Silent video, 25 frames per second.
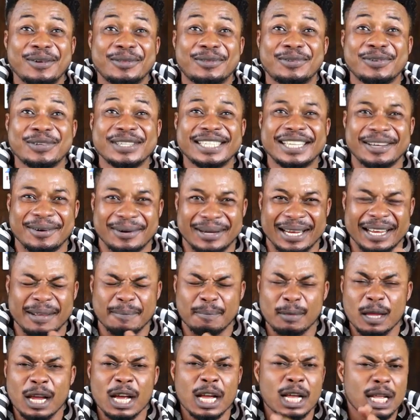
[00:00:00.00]
you Tuesday, okay?
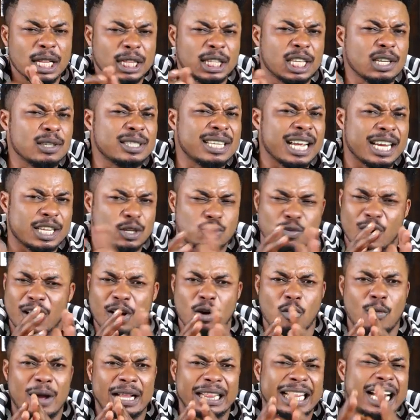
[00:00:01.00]
Tuesday is
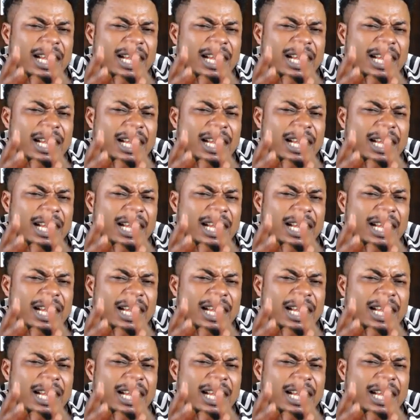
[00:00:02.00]
1-on-1.